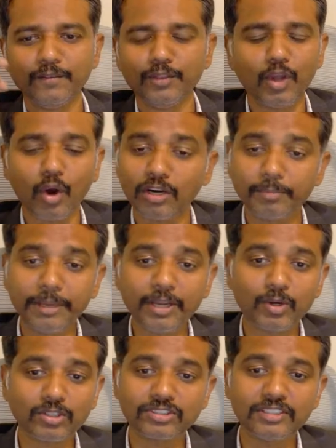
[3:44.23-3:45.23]
not
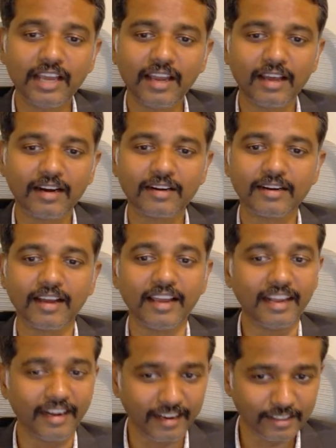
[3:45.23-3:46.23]
because they are
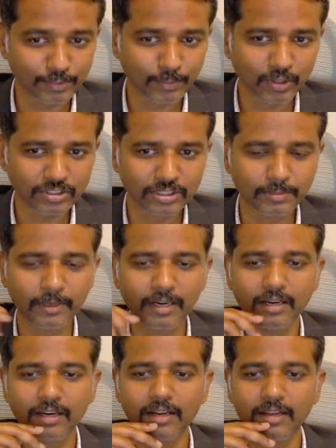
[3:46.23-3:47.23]
irresponsible,